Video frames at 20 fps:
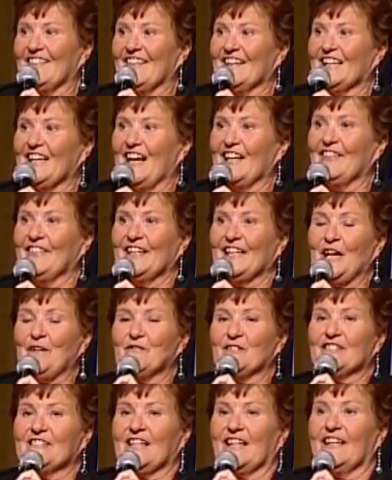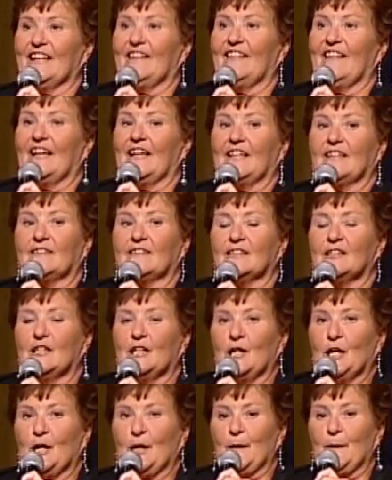I think, I think I would say that
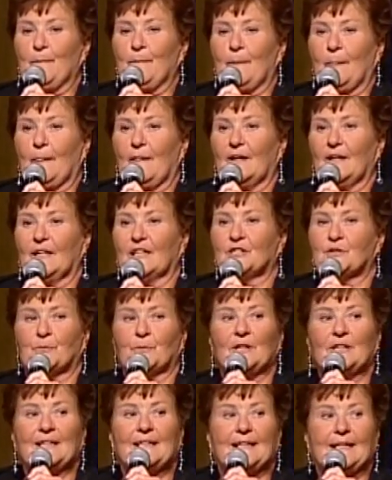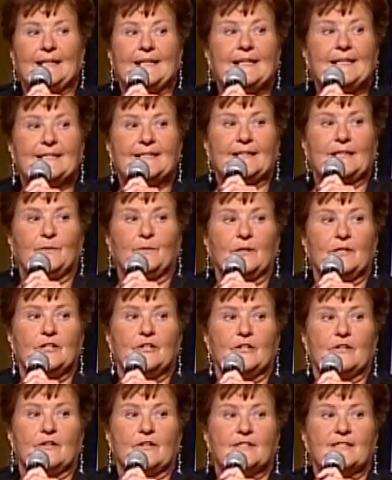um, it's really easy when
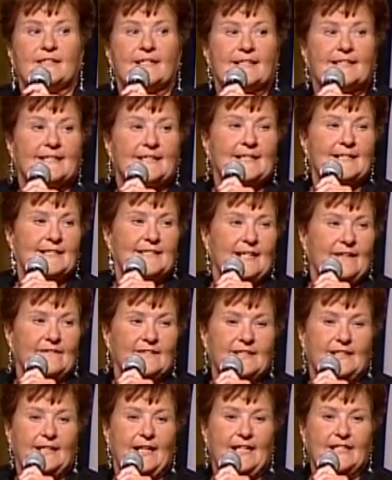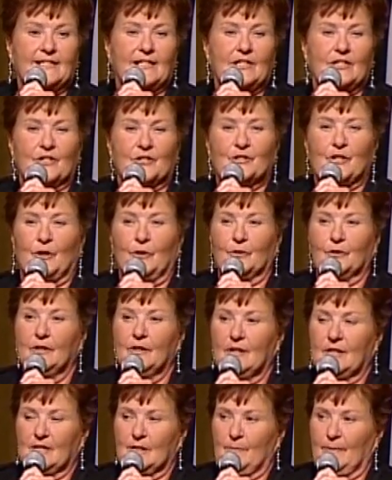you're 16, 17, 18 years old
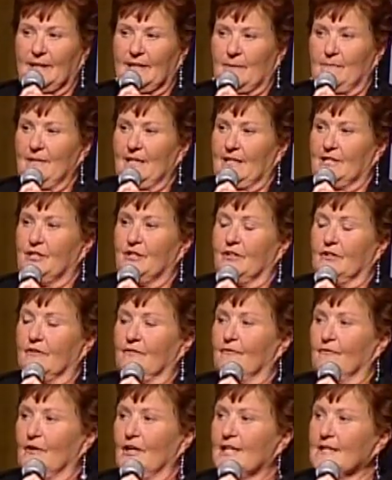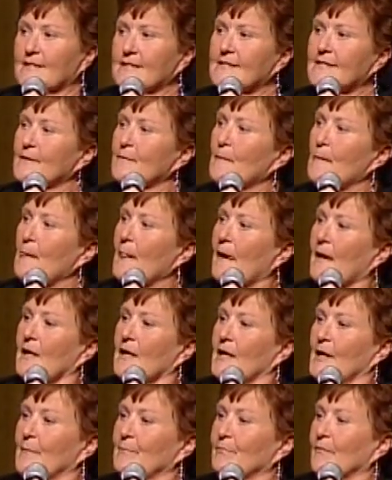to be committed to your friends.
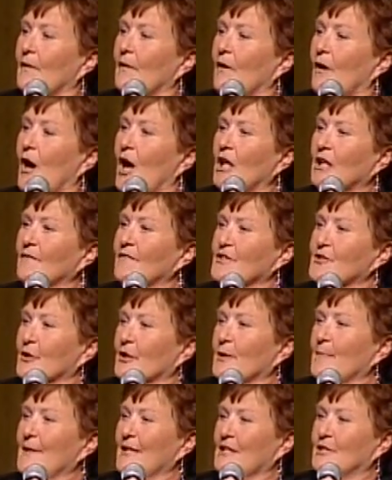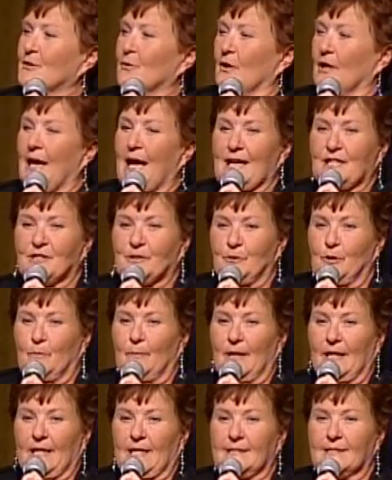All of us are committed to our high school
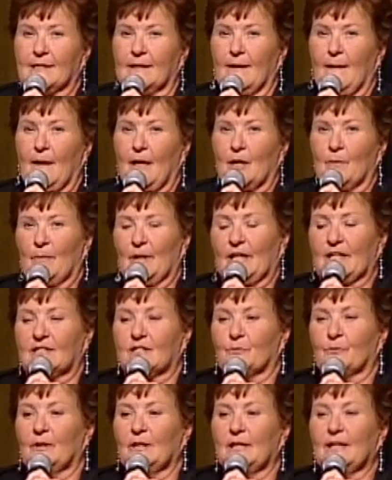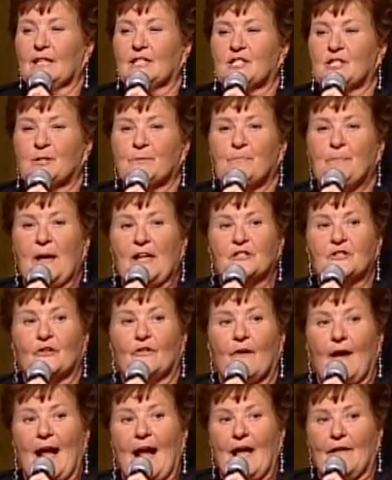buddies, but it's really a
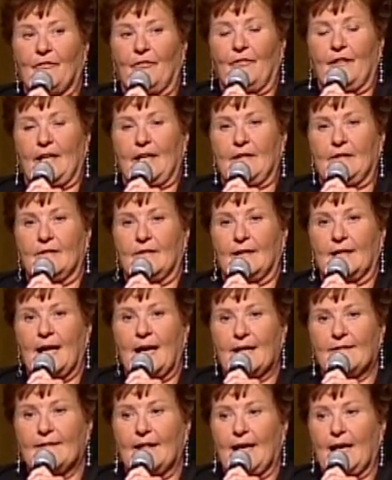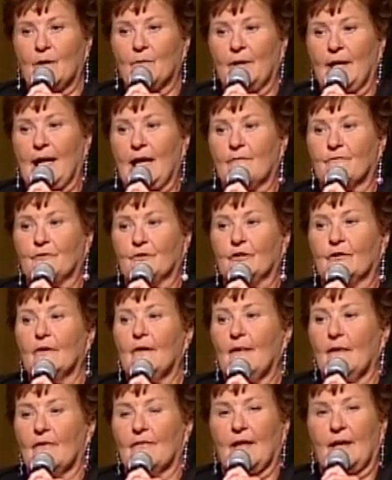special athlete, the kind that I went after,
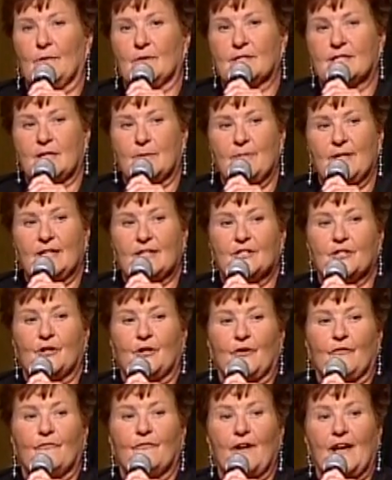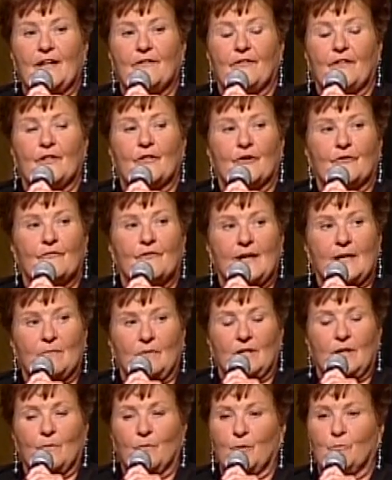that was committed to their faith and their
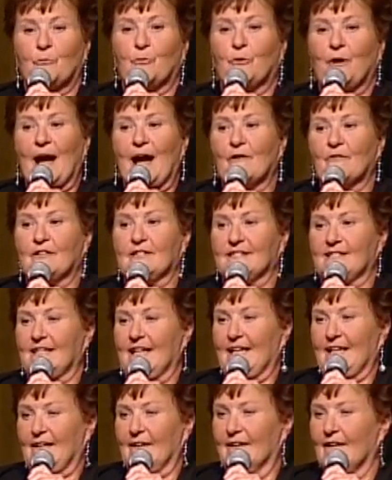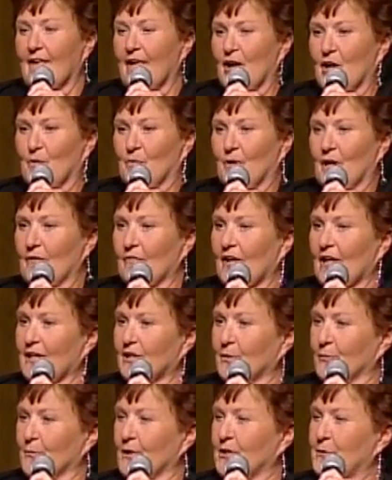family, and we're proud to say it. Whenever I
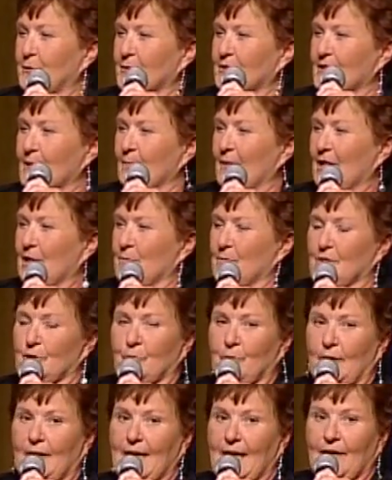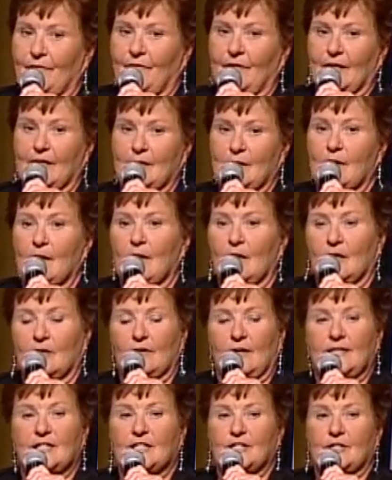could recruit somebody who was a great athlete,
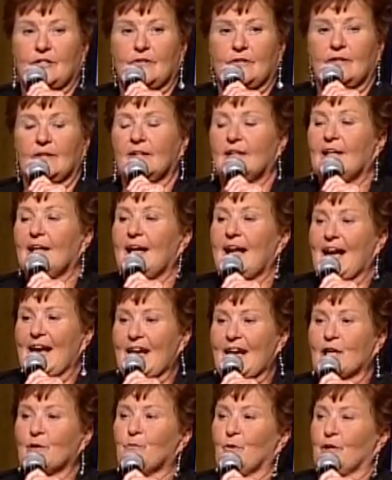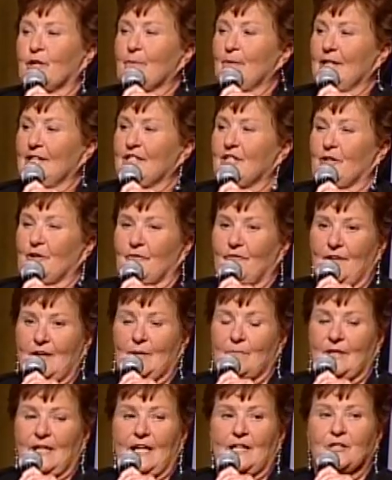great student, and were committed to their
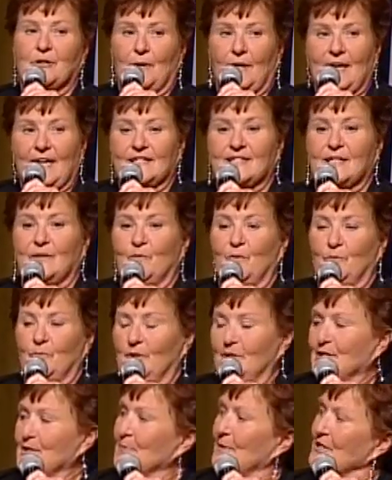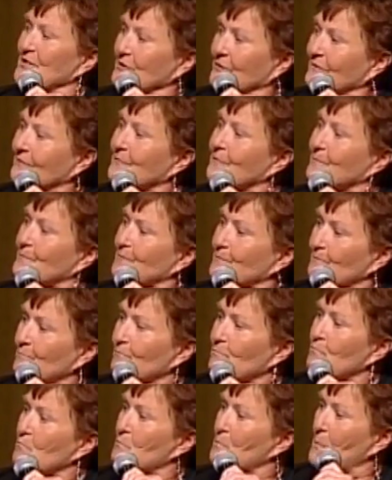family, I knew I had someone really special. Well,
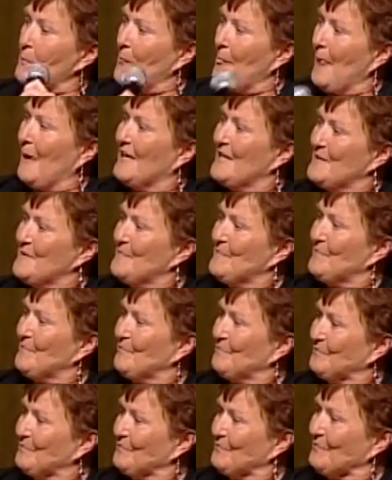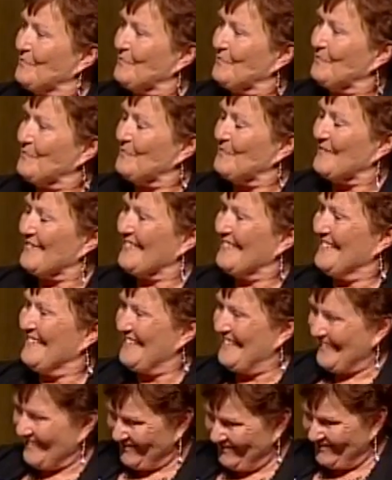Teri, welcome to the St.
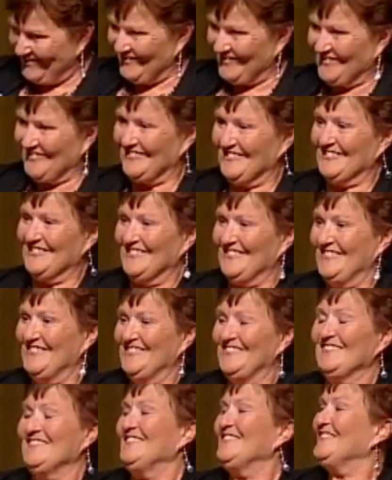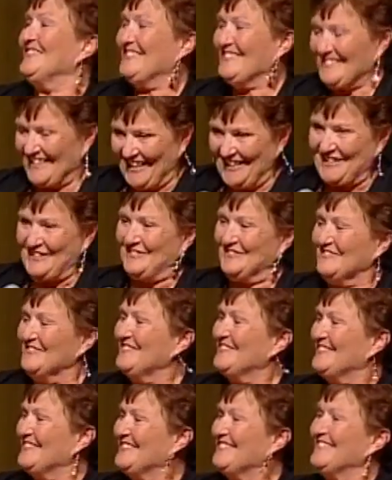Louis Sports Hall of Fame. Thank you.
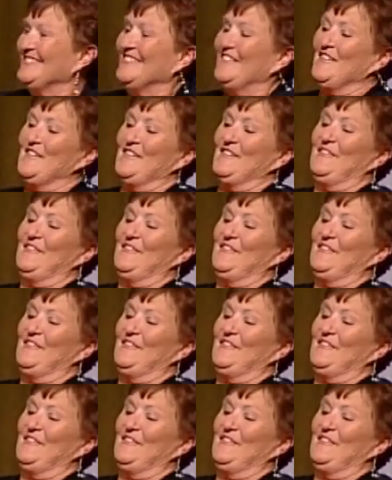Teri Clemens.